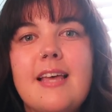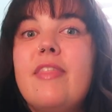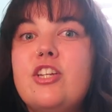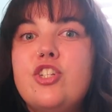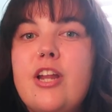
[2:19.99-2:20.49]
But
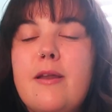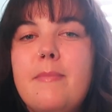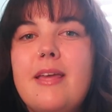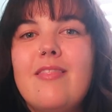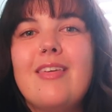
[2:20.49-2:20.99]
they shouldn't
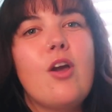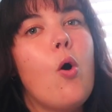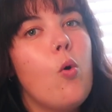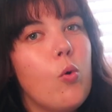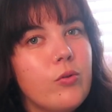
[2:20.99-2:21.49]
be
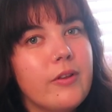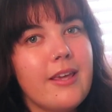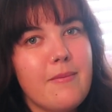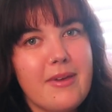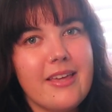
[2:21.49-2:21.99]
the
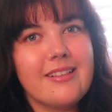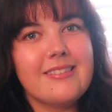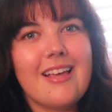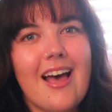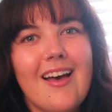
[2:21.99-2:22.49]
only
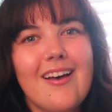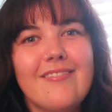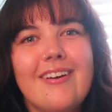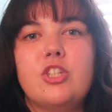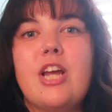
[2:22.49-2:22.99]
means
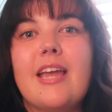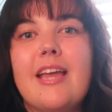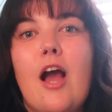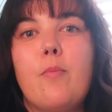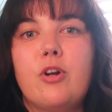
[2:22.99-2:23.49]
of her
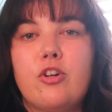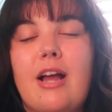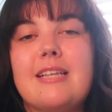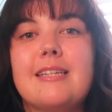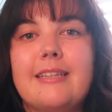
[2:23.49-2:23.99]
checking how
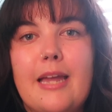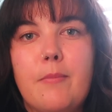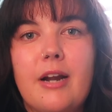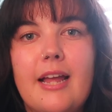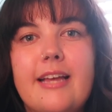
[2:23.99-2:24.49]
progressed
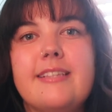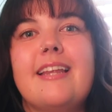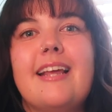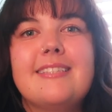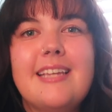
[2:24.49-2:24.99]
labor is.
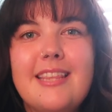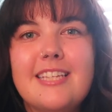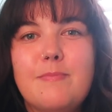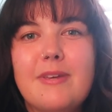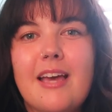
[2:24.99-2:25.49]
And I say
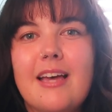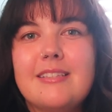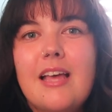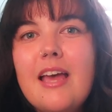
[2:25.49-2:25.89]
this because